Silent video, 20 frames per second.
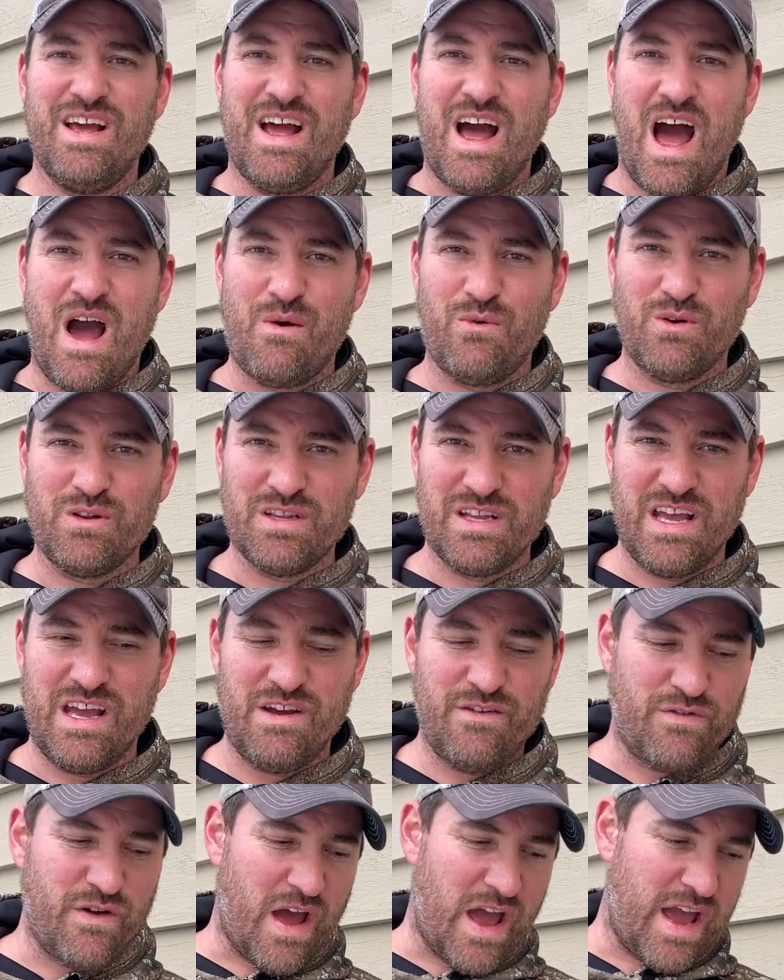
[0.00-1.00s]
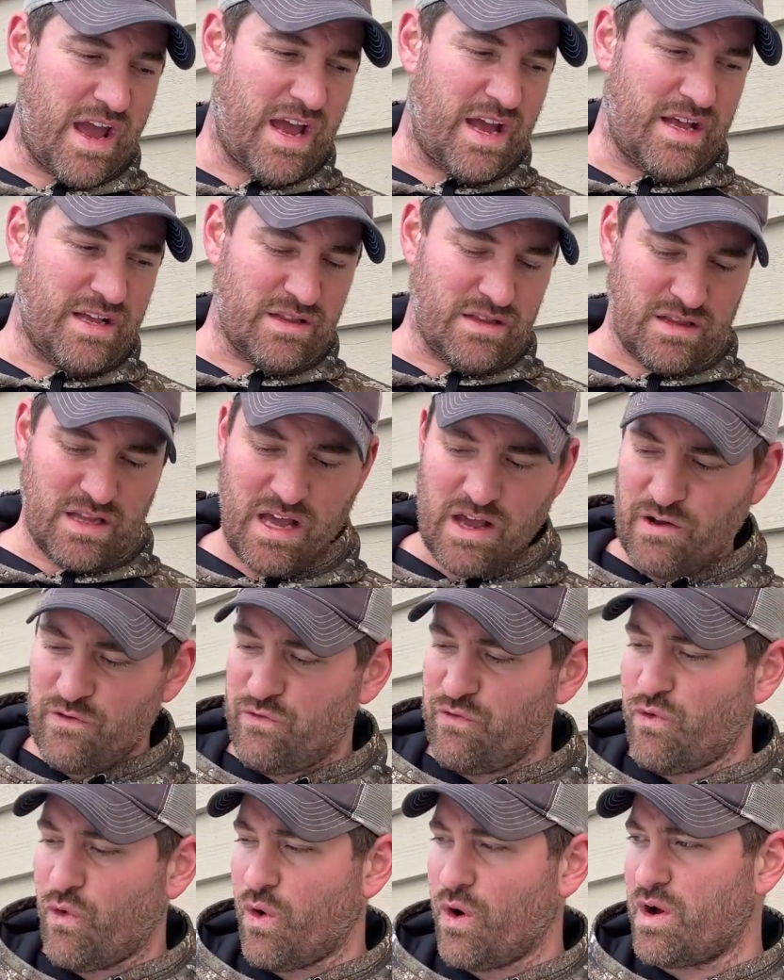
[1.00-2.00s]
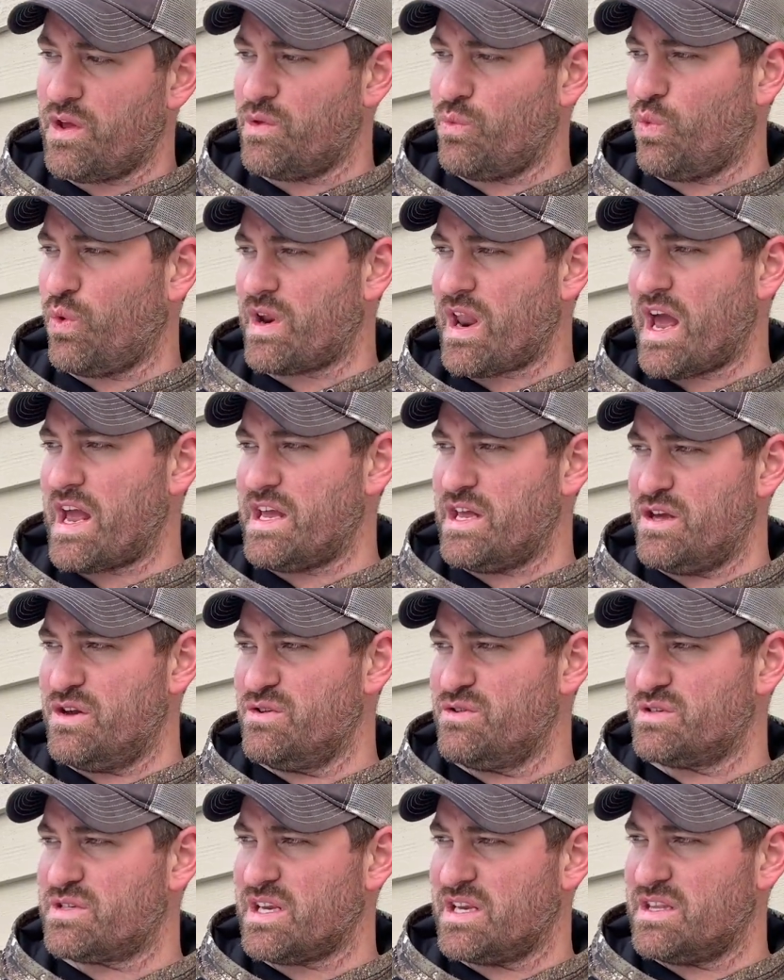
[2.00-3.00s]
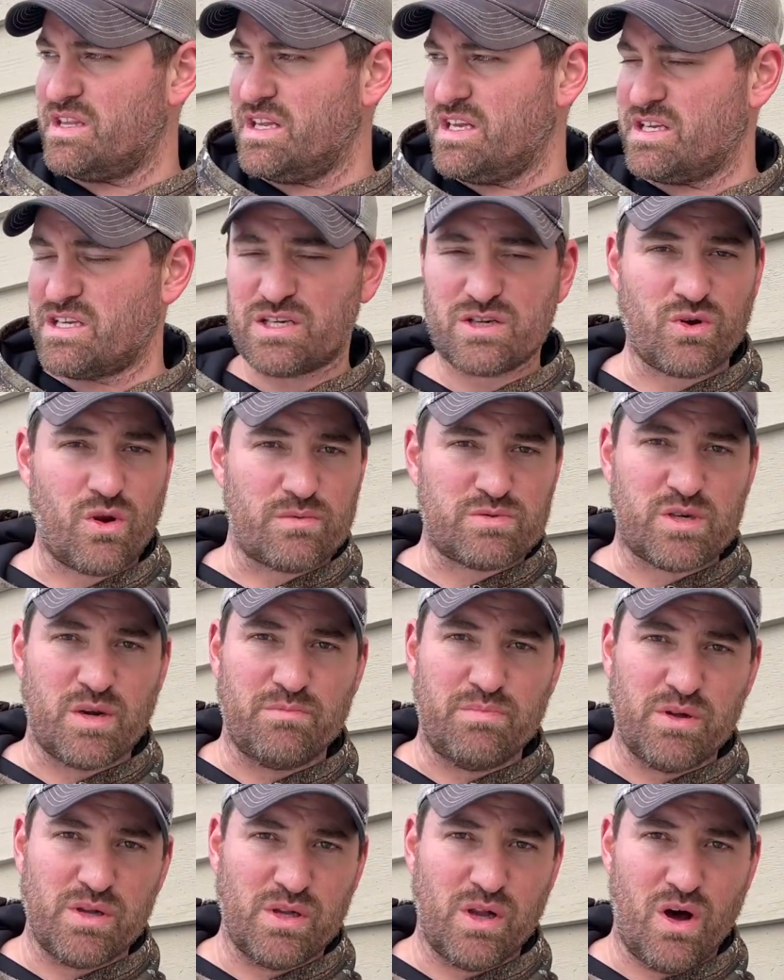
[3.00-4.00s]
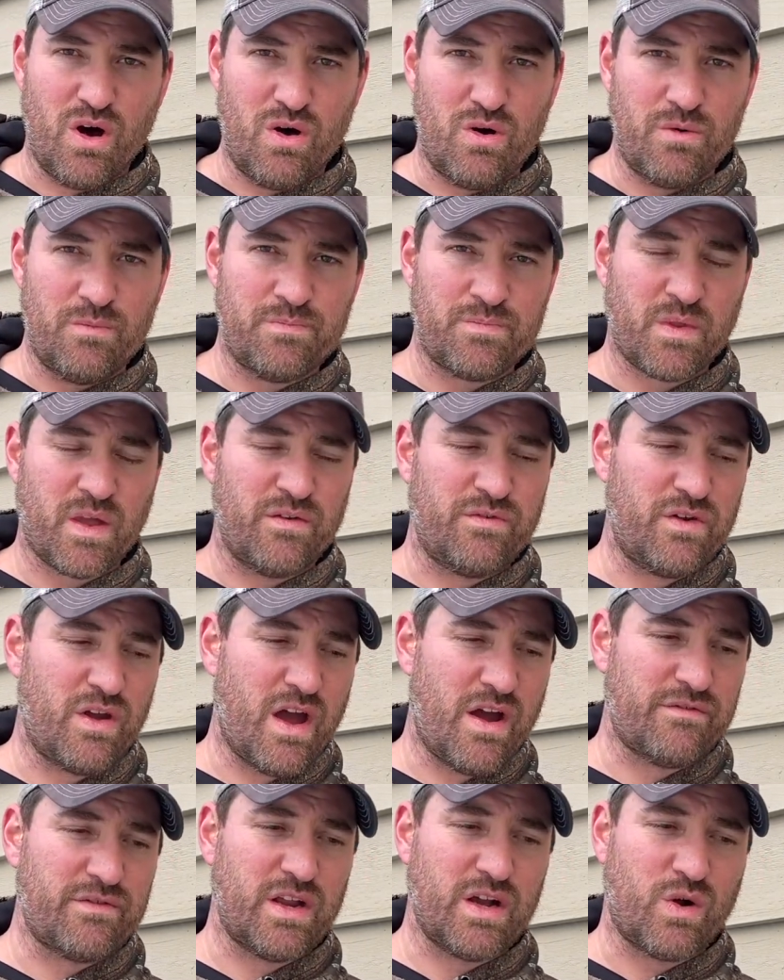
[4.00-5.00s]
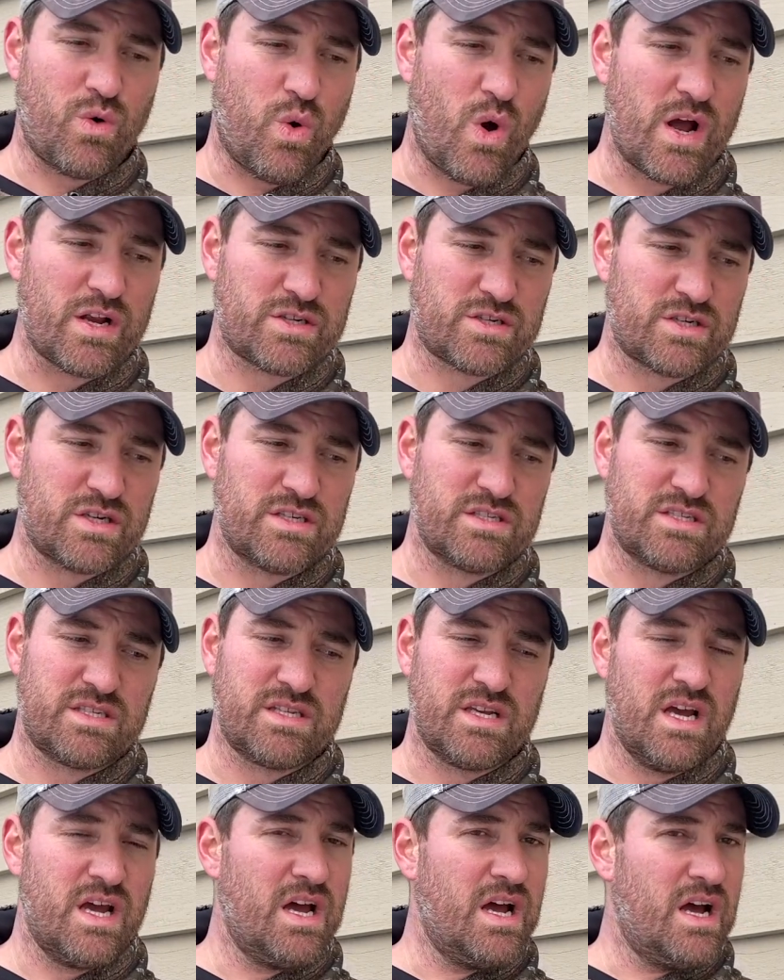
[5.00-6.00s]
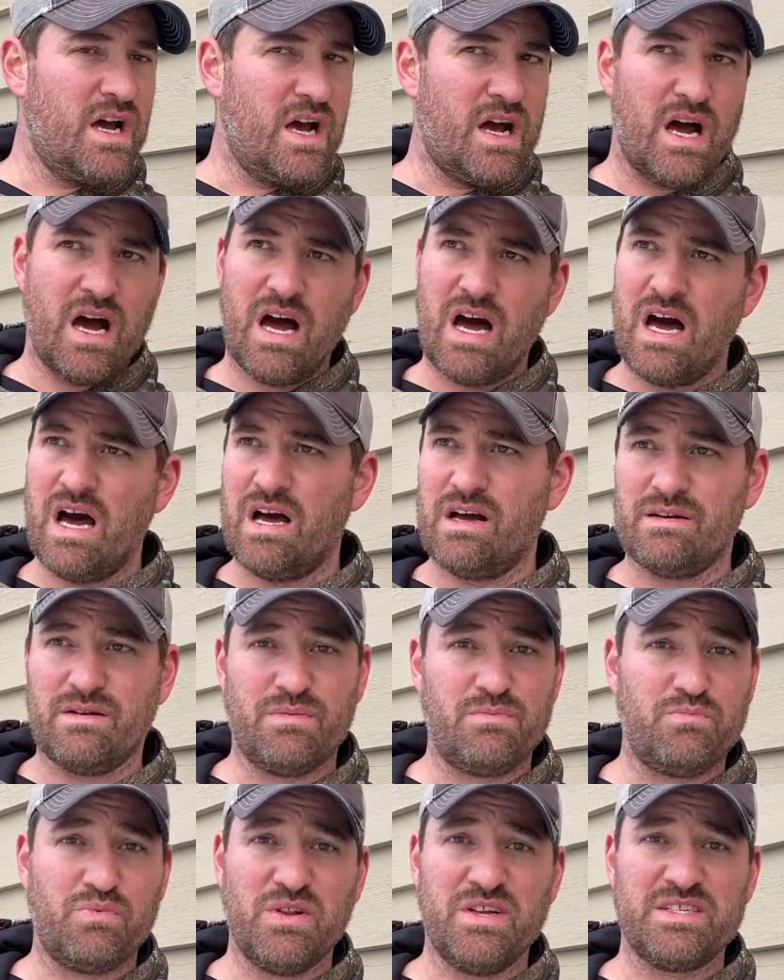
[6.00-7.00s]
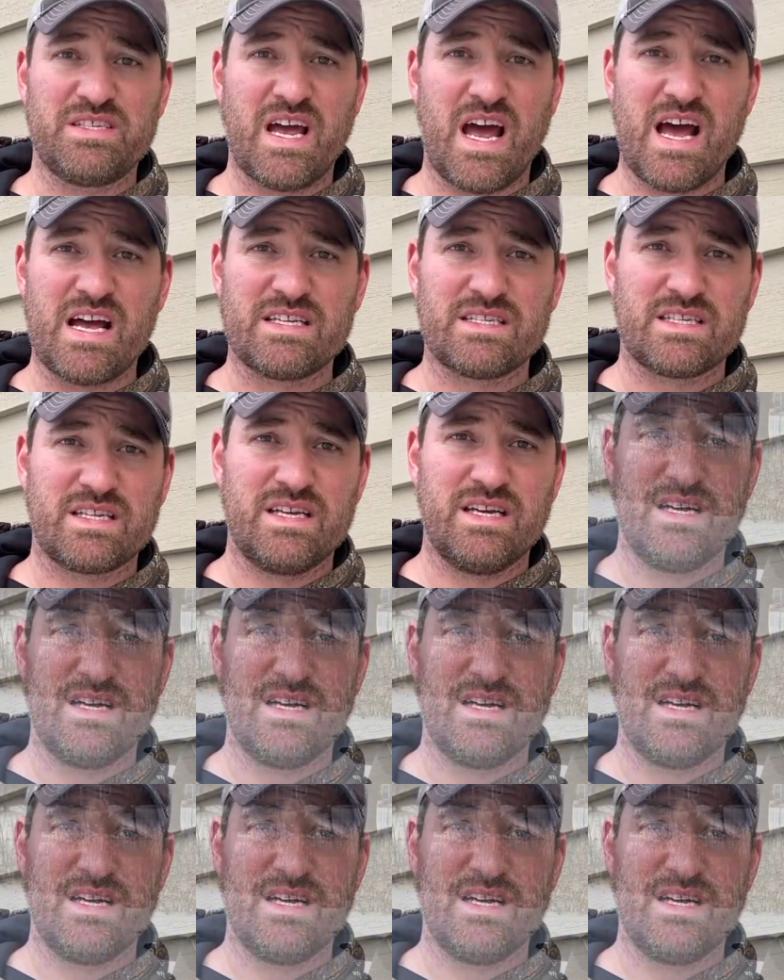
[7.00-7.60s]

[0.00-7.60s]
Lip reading: I will leave a link for what I use in the description below. If you have any questions, please ask.